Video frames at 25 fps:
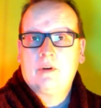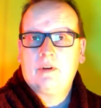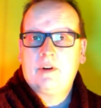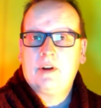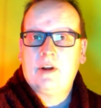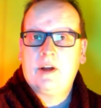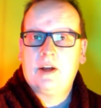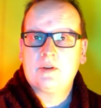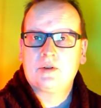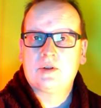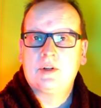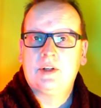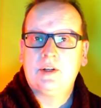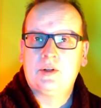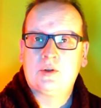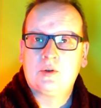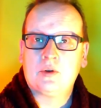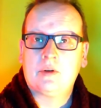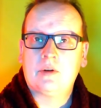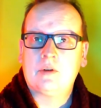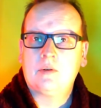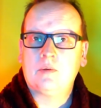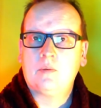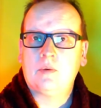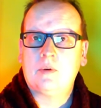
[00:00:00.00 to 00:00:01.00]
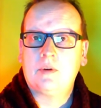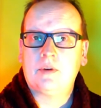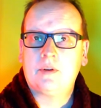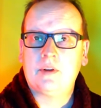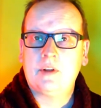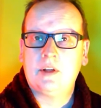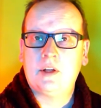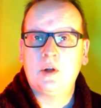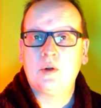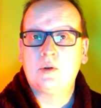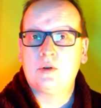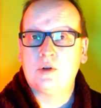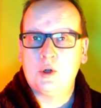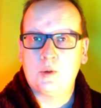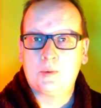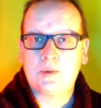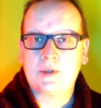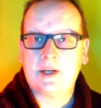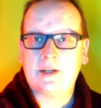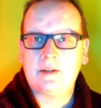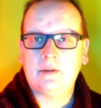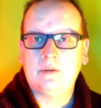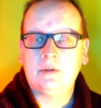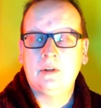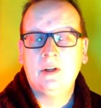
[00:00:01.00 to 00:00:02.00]
going to actually join up with the YouTube
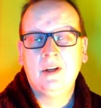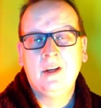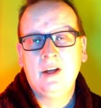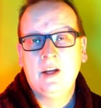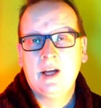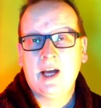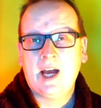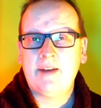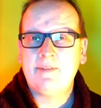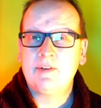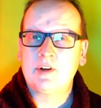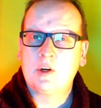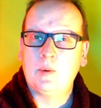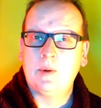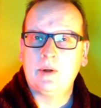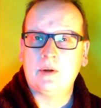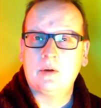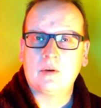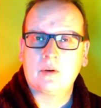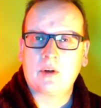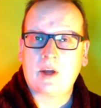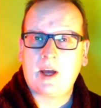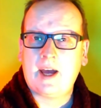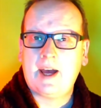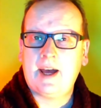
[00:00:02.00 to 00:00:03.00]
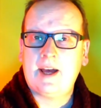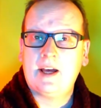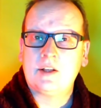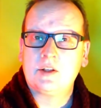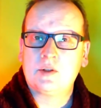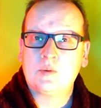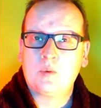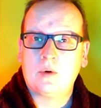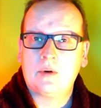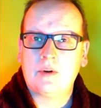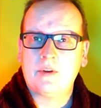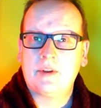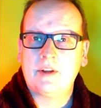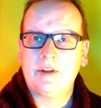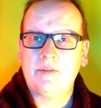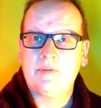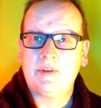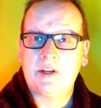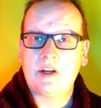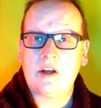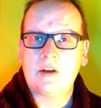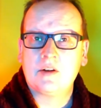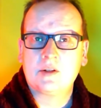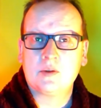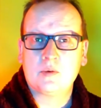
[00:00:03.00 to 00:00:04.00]
channel, have a quick look at one of the
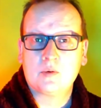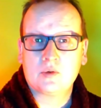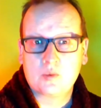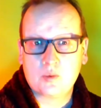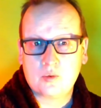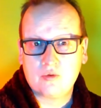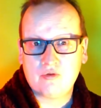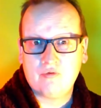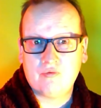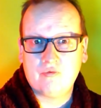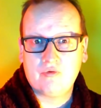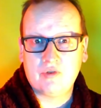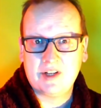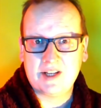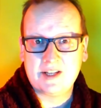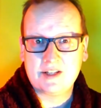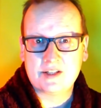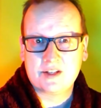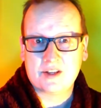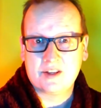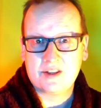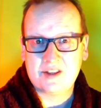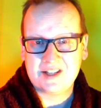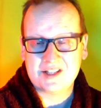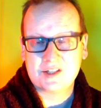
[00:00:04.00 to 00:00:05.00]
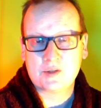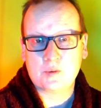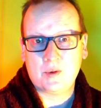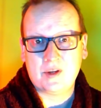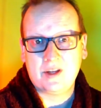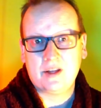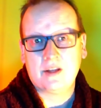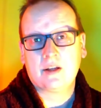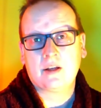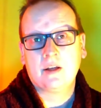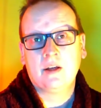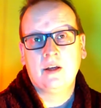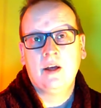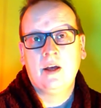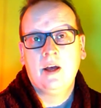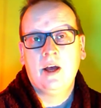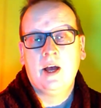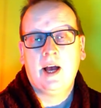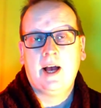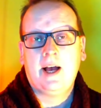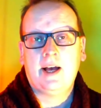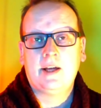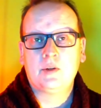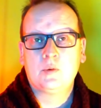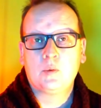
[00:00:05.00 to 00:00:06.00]
videos that was released this week
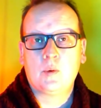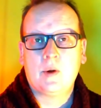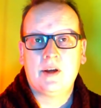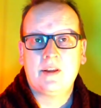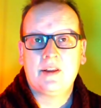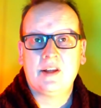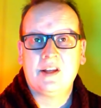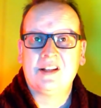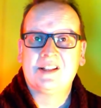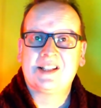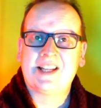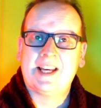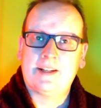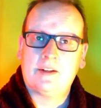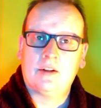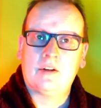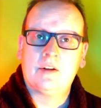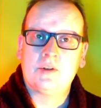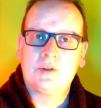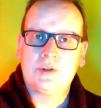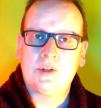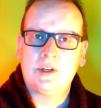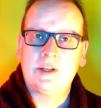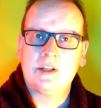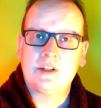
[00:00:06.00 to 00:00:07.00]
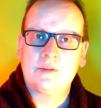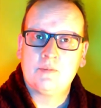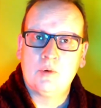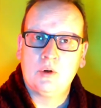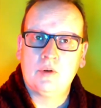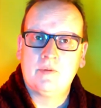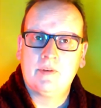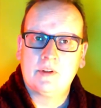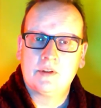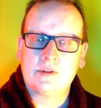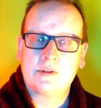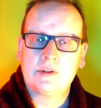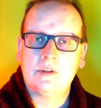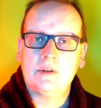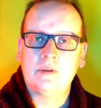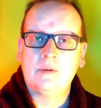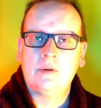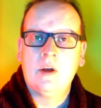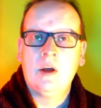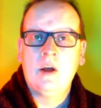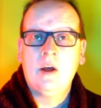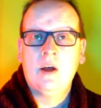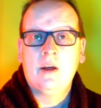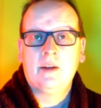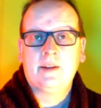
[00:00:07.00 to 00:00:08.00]
and where the technology is moving to.
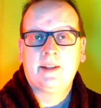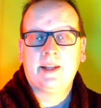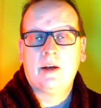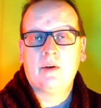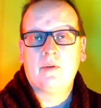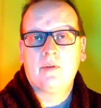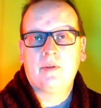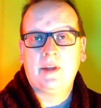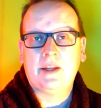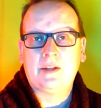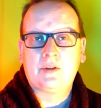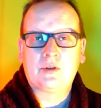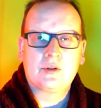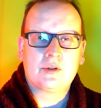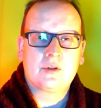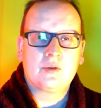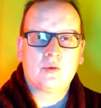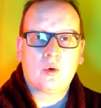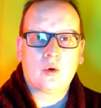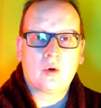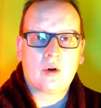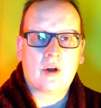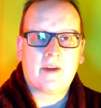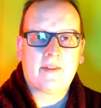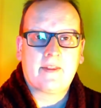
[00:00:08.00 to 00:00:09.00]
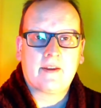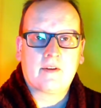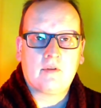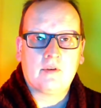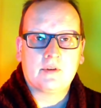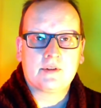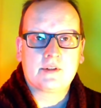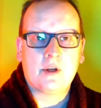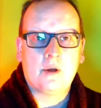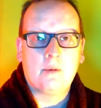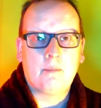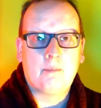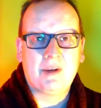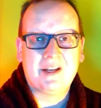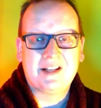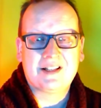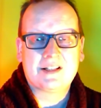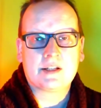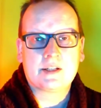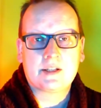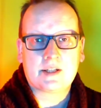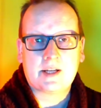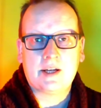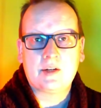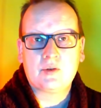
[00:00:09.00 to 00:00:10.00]
Now, it doesn't look like they've got to a beta
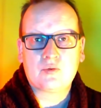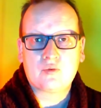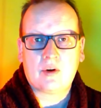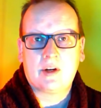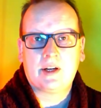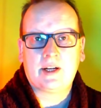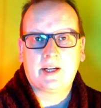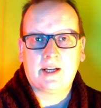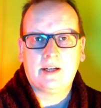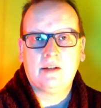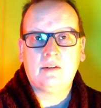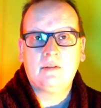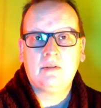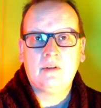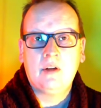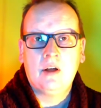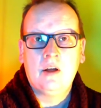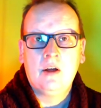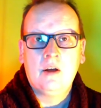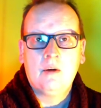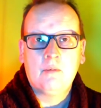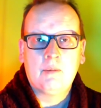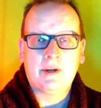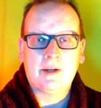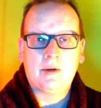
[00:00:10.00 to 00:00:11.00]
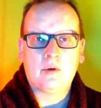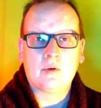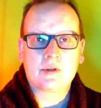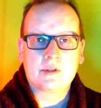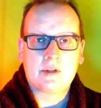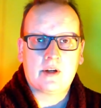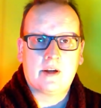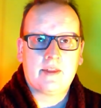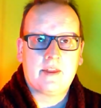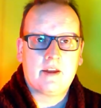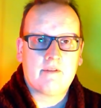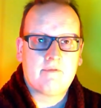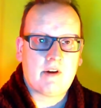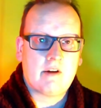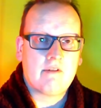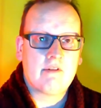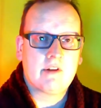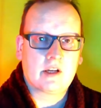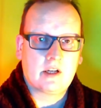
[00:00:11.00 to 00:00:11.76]
stage right now, but it looks like they're very